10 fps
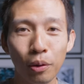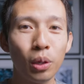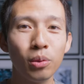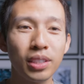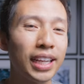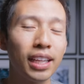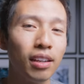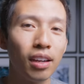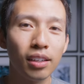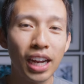photos. I
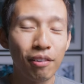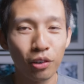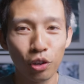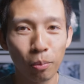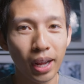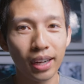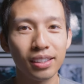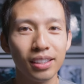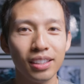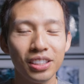cannot ever go
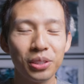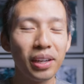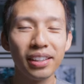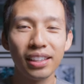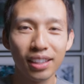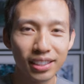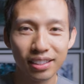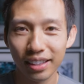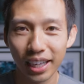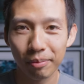back to anything less
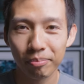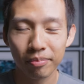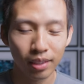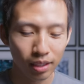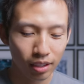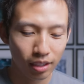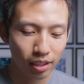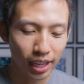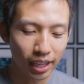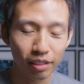than that.
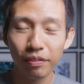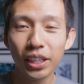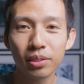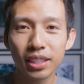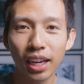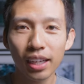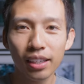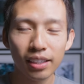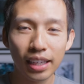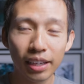And the video side,
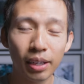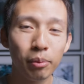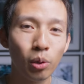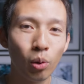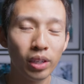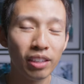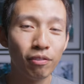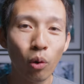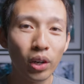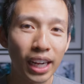it can record in
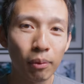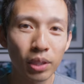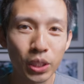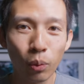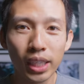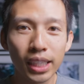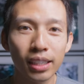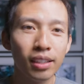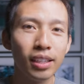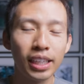4K
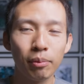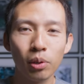120, it can